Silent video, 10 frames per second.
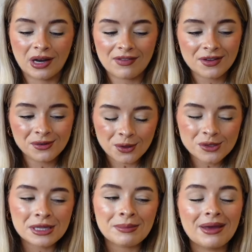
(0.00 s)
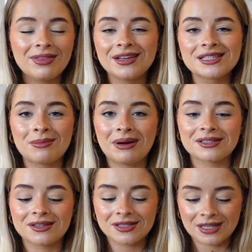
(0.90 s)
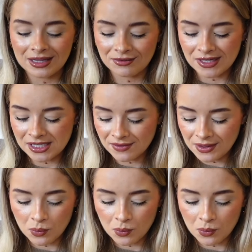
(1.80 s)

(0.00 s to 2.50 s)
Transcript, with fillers: Like th those are the main things that matter, so like the rest of it